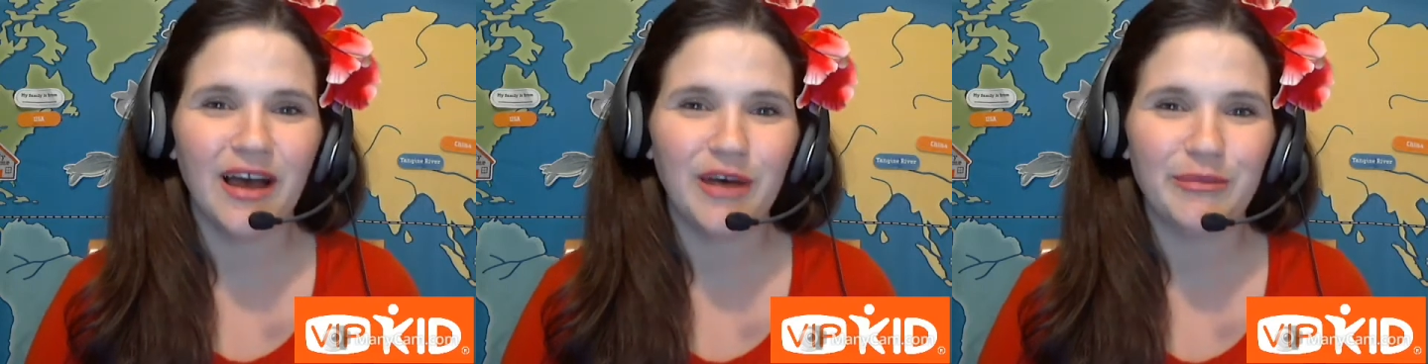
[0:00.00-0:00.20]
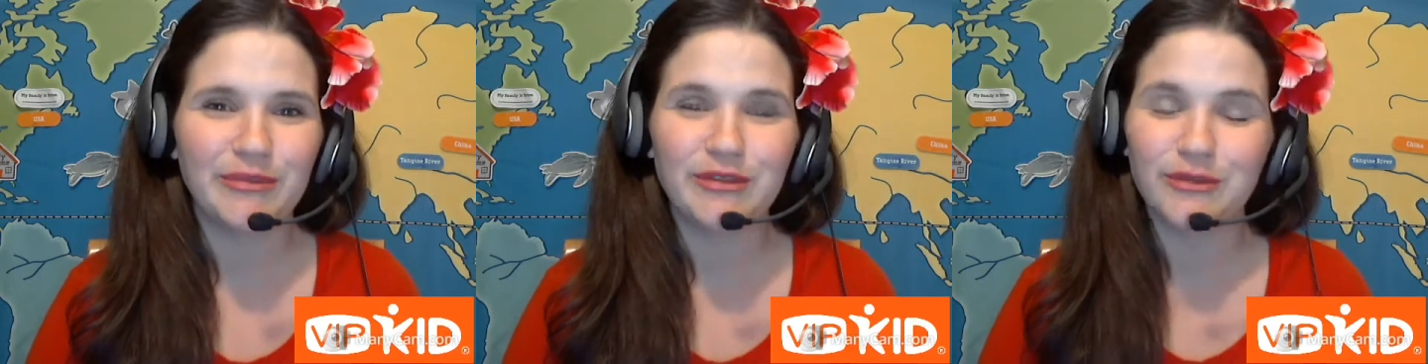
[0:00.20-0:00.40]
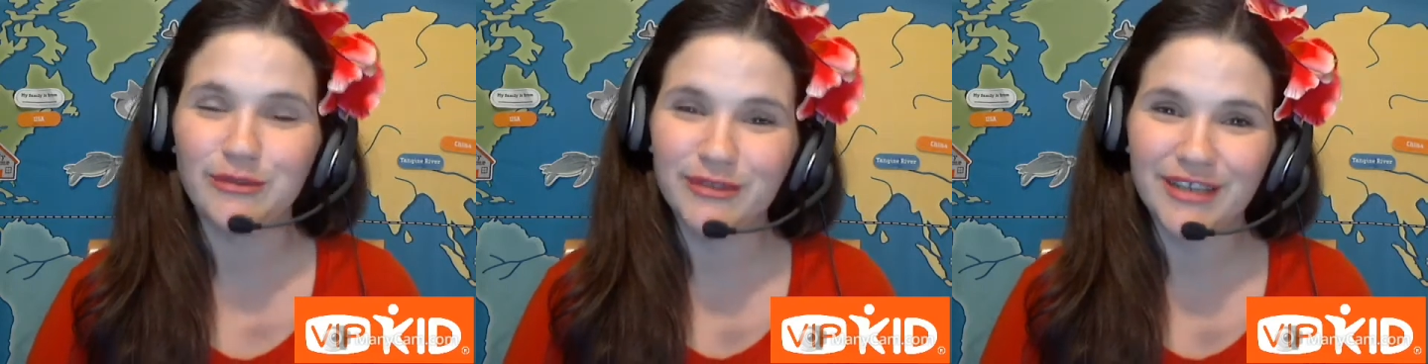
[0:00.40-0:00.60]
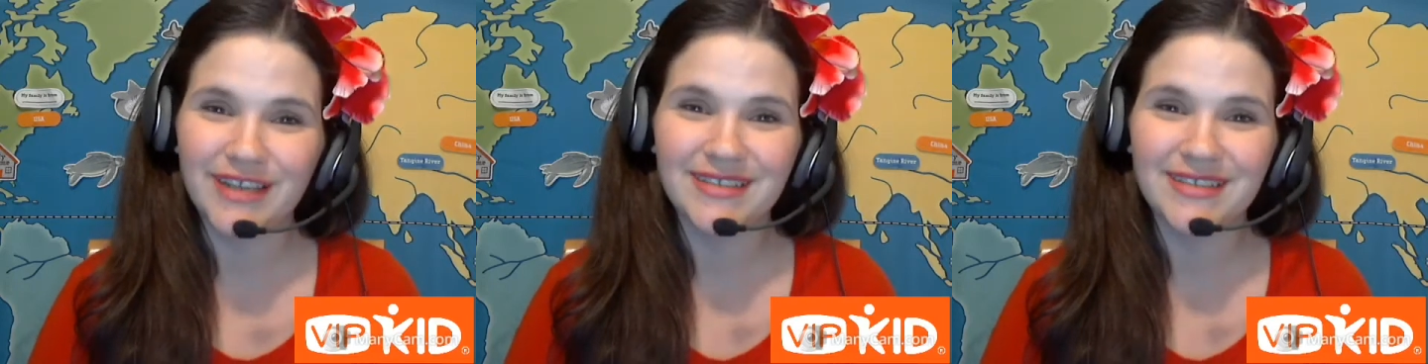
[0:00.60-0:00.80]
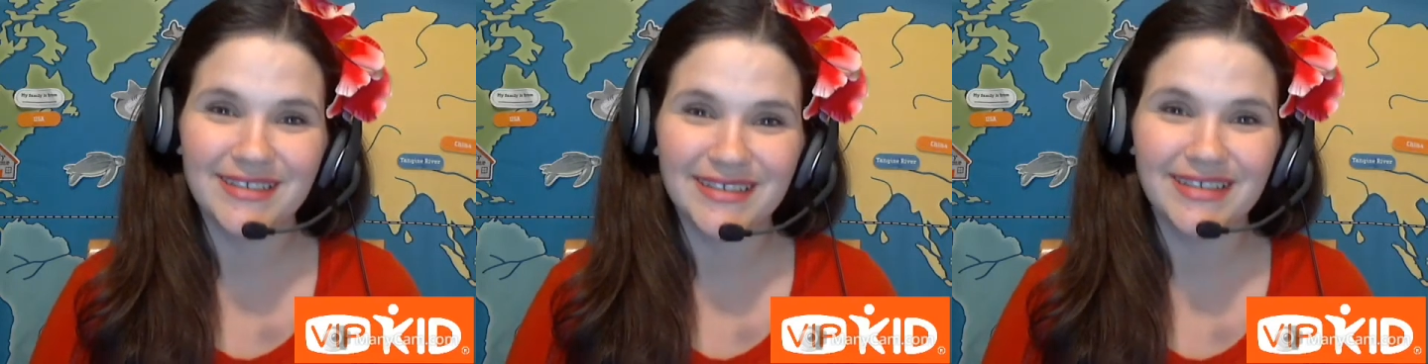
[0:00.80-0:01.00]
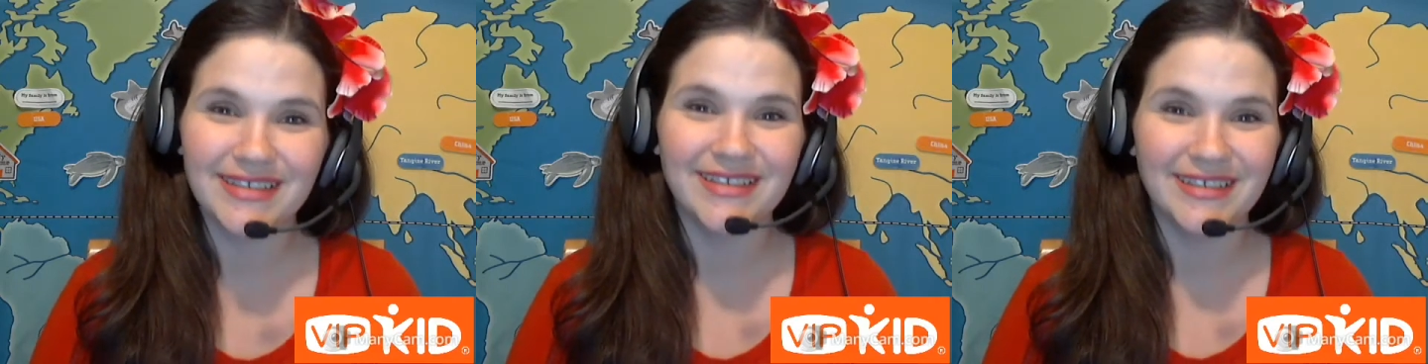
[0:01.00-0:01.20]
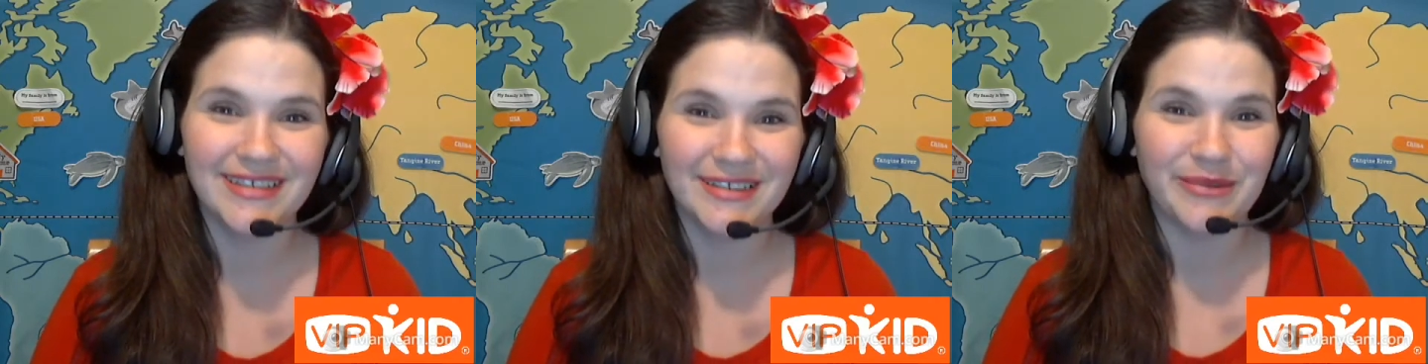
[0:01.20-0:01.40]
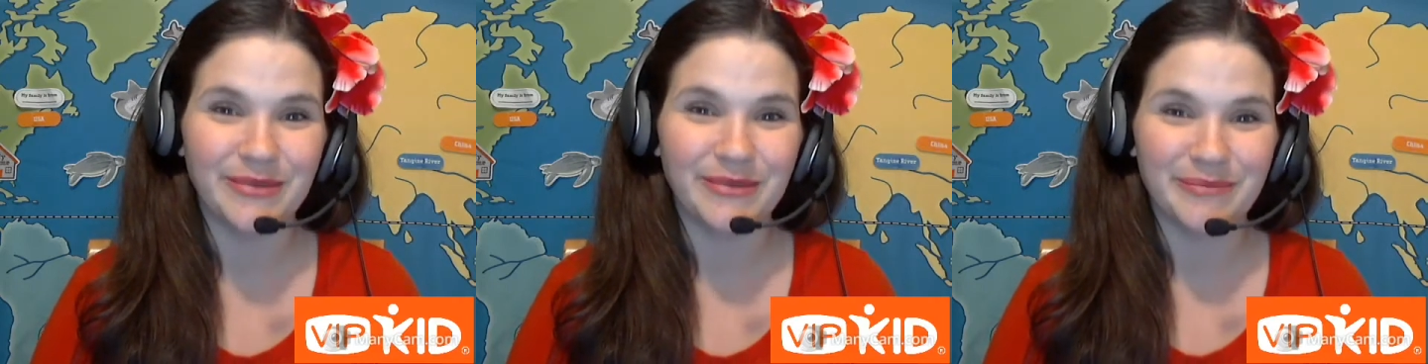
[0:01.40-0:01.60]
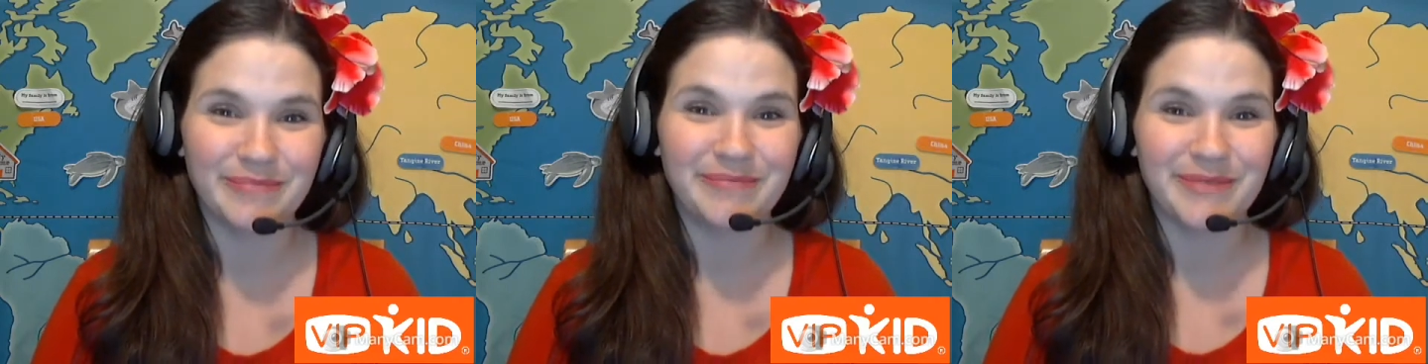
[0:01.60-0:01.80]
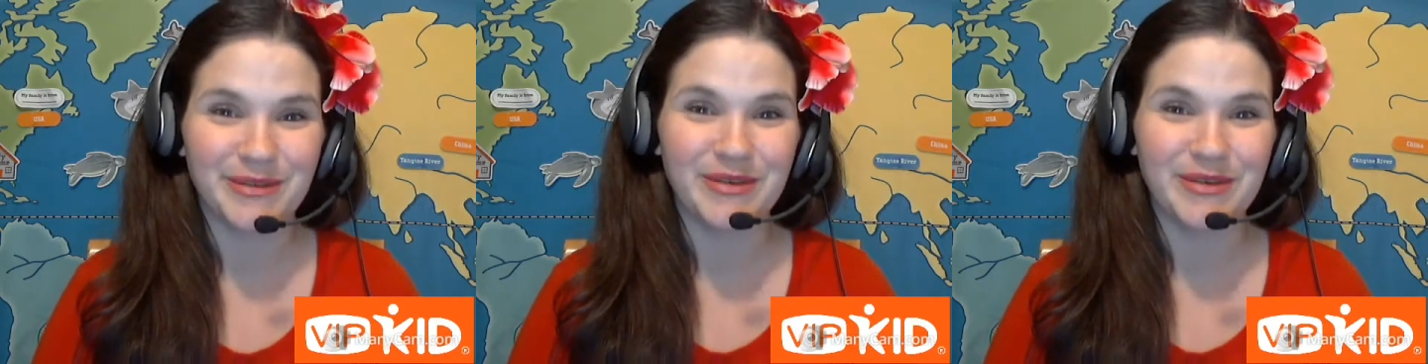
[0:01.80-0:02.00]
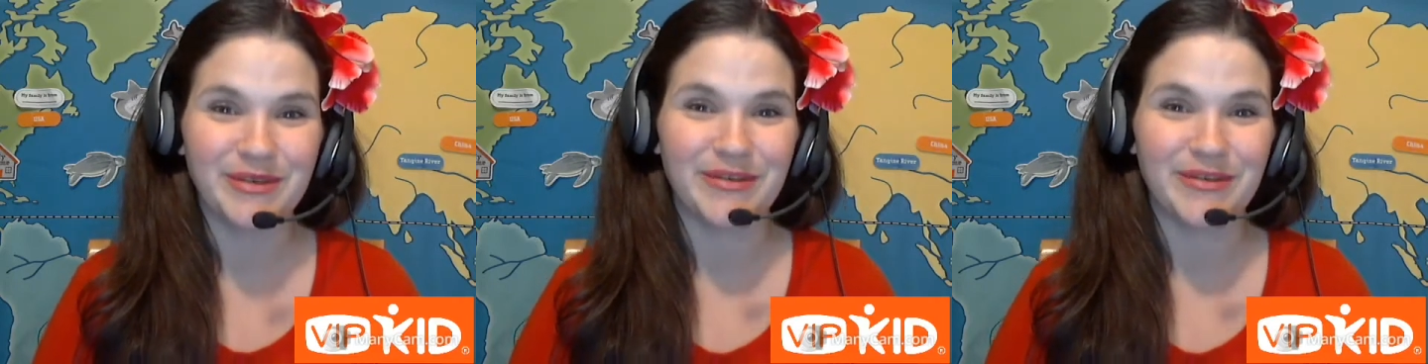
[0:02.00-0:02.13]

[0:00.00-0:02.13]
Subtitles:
So you just need, some